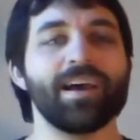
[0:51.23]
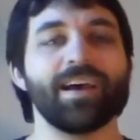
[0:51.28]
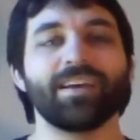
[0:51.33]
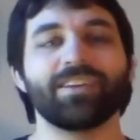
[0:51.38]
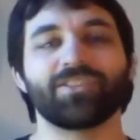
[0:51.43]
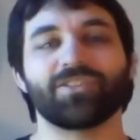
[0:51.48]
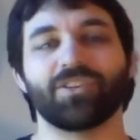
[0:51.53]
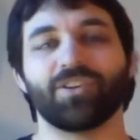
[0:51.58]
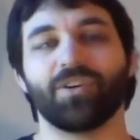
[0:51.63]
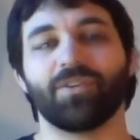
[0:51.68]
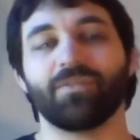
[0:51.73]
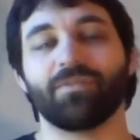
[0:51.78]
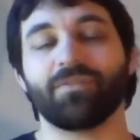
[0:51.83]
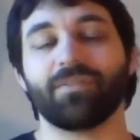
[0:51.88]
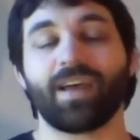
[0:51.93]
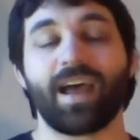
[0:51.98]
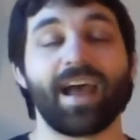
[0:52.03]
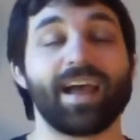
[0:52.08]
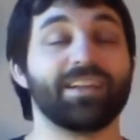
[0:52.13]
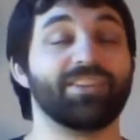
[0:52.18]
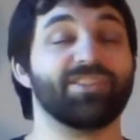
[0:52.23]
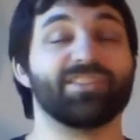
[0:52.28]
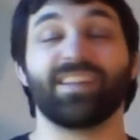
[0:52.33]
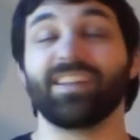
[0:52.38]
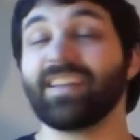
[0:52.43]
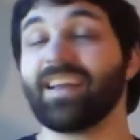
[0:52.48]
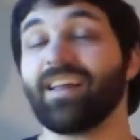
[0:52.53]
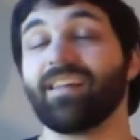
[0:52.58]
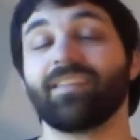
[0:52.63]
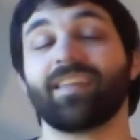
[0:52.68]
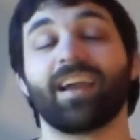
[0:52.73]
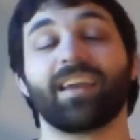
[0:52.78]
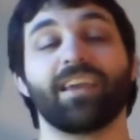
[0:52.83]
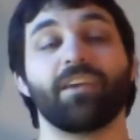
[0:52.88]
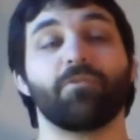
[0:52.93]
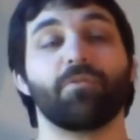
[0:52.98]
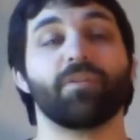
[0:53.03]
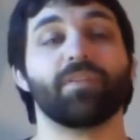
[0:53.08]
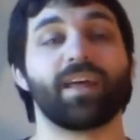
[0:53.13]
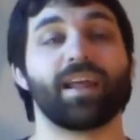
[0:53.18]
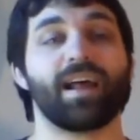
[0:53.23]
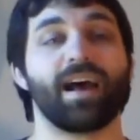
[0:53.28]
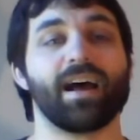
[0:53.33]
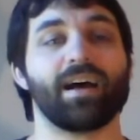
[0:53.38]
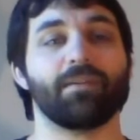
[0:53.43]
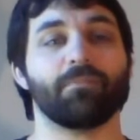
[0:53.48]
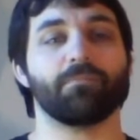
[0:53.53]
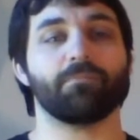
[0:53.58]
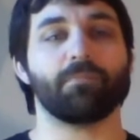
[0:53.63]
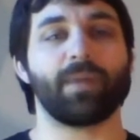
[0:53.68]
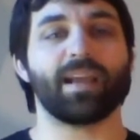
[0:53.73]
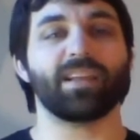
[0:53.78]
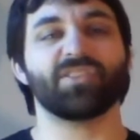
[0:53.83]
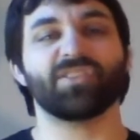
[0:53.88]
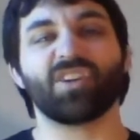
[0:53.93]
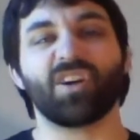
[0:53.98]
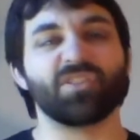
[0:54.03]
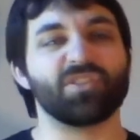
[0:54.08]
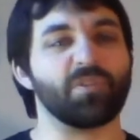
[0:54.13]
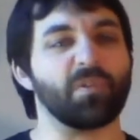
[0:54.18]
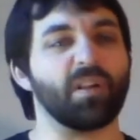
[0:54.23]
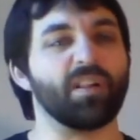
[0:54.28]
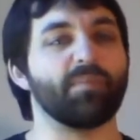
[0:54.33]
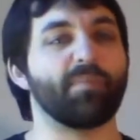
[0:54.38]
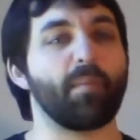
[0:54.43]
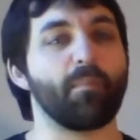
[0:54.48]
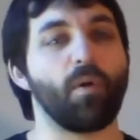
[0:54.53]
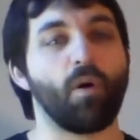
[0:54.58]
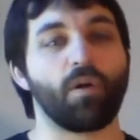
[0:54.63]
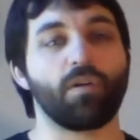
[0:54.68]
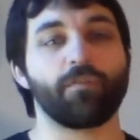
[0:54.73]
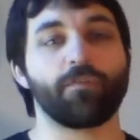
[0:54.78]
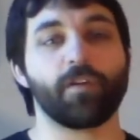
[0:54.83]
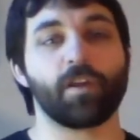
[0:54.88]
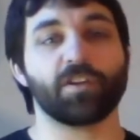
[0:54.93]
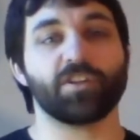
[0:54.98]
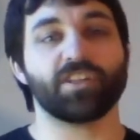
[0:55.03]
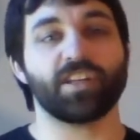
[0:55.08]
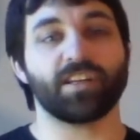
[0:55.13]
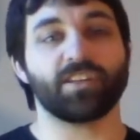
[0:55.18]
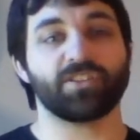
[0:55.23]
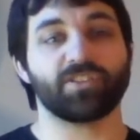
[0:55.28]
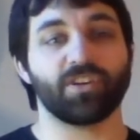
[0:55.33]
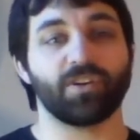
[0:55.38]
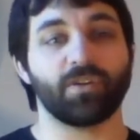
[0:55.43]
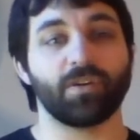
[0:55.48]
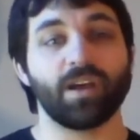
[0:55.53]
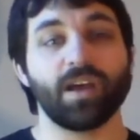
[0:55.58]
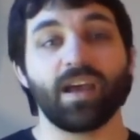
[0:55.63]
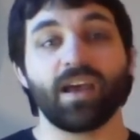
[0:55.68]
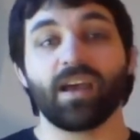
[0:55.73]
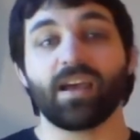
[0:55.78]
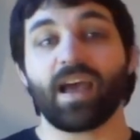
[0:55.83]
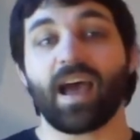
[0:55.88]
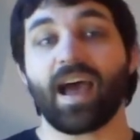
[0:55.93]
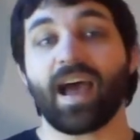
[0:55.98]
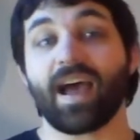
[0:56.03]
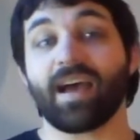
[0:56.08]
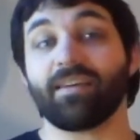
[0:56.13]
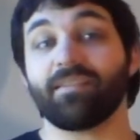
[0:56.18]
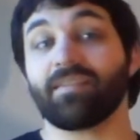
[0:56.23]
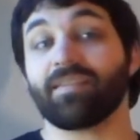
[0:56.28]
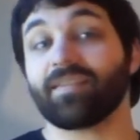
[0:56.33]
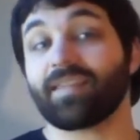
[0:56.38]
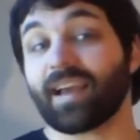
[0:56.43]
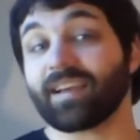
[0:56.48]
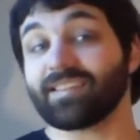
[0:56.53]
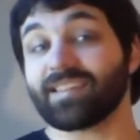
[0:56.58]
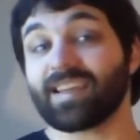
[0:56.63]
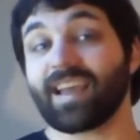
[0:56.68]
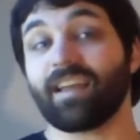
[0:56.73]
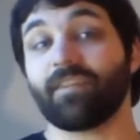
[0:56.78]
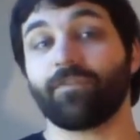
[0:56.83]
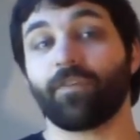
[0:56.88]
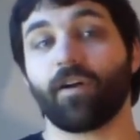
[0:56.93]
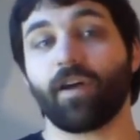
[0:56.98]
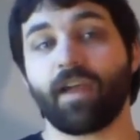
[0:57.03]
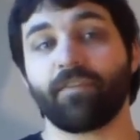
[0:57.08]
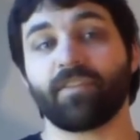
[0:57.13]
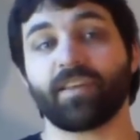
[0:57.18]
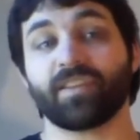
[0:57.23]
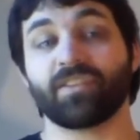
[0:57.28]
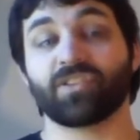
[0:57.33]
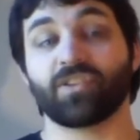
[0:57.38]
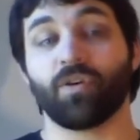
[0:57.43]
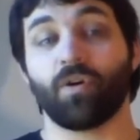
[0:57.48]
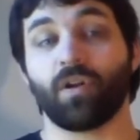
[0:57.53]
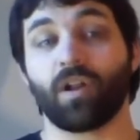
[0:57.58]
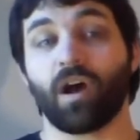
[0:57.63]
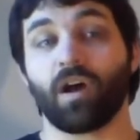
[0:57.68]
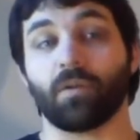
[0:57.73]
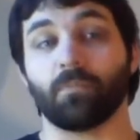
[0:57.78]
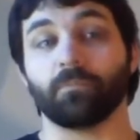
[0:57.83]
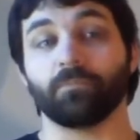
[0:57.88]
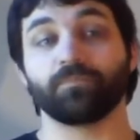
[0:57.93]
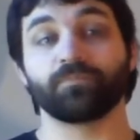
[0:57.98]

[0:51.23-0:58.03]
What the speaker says: So just a little thank you that I might start doing a little bit more in future. So thanks again for everything that's going on.